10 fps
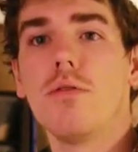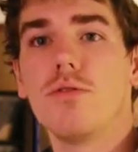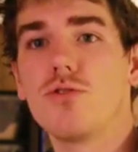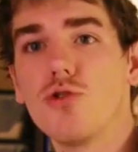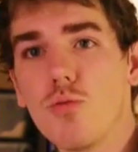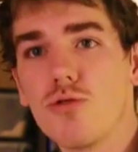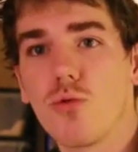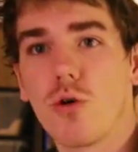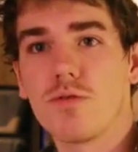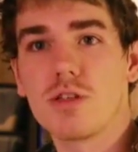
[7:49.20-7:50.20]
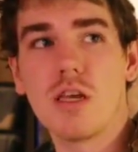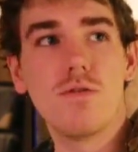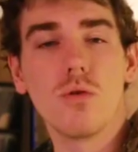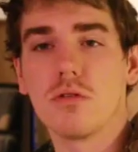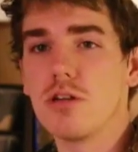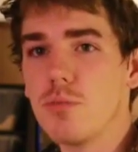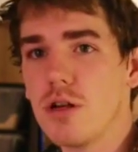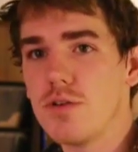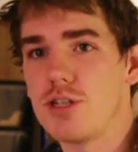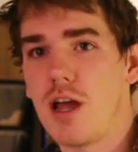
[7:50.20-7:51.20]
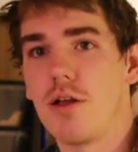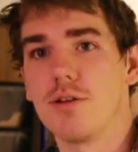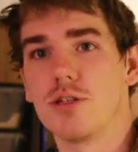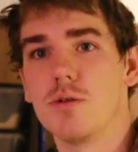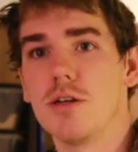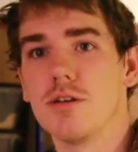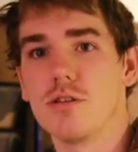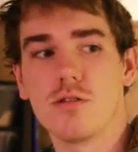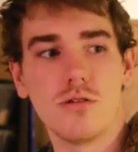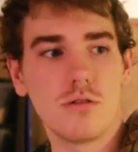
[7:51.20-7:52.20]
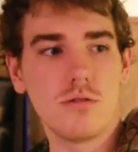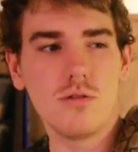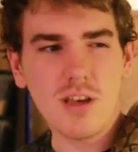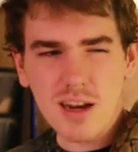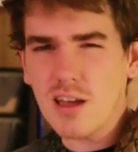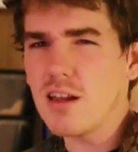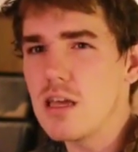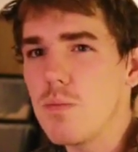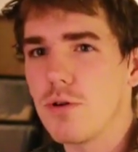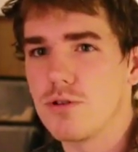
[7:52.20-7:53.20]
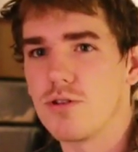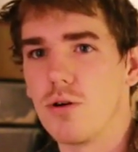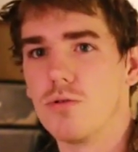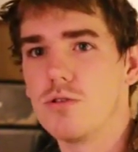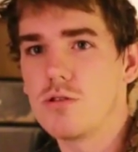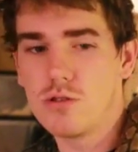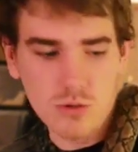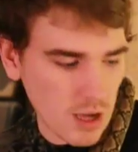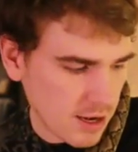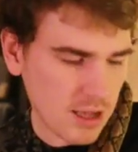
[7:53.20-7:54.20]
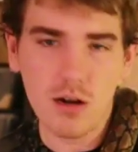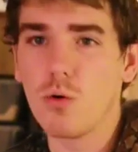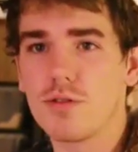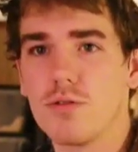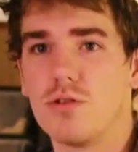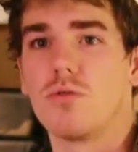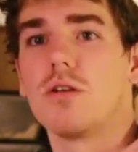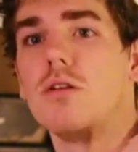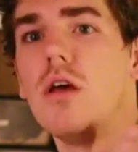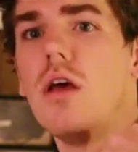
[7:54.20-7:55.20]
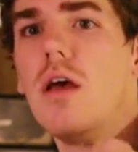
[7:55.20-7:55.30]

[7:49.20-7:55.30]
the Superdwarfs give you a little bit of a challenge because you kind of got to keep on your toes, you kind of got to know what they're doing,